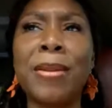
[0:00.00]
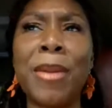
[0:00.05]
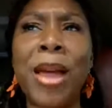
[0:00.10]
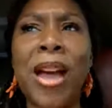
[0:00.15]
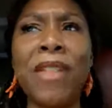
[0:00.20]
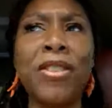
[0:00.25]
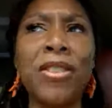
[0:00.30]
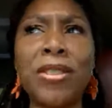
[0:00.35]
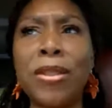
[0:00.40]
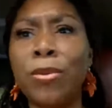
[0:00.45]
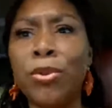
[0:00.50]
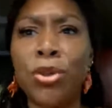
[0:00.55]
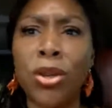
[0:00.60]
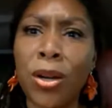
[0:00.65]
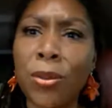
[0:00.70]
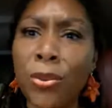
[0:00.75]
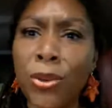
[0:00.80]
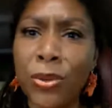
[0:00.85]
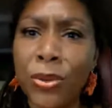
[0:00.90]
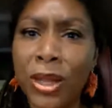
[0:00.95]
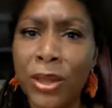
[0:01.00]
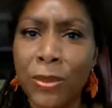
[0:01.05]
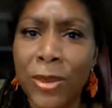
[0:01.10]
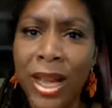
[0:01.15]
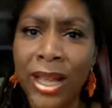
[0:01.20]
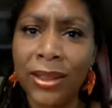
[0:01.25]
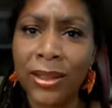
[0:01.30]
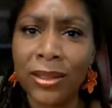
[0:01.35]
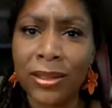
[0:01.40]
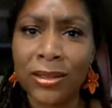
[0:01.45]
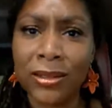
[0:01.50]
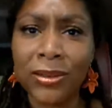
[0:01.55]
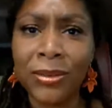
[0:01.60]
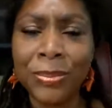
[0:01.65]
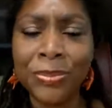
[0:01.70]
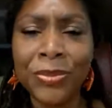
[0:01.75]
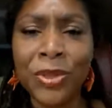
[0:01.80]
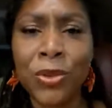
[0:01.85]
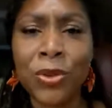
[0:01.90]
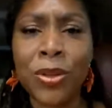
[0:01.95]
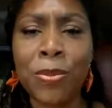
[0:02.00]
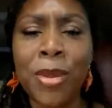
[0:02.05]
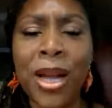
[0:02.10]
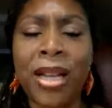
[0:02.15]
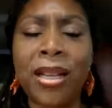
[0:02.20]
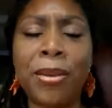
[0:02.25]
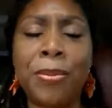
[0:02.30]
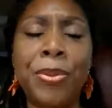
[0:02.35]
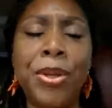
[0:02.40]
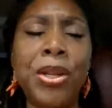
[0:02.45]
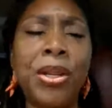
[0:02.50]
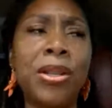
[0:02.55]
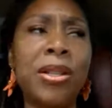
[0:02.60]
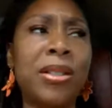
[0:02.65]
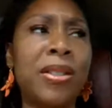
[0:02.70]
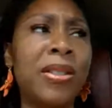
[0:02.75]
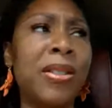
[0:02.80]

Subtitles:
I'm having some trouble with my computer.